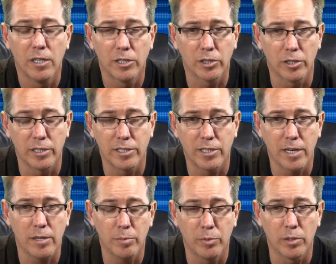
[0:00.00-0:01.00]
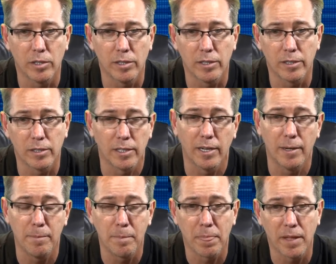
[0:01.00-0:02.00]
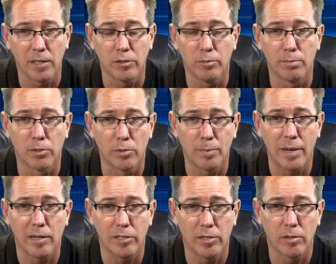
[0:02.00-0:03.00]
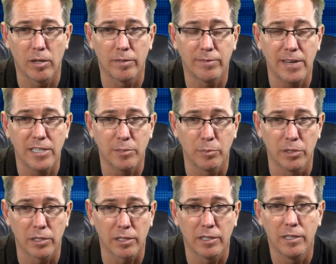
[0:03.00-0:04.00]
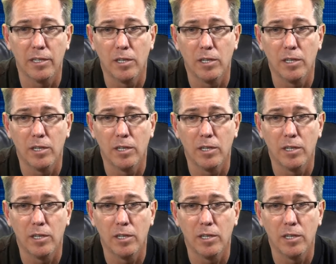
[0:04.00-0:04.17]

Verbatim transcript: So let's say you put a little um, a little blurb out here on Facebook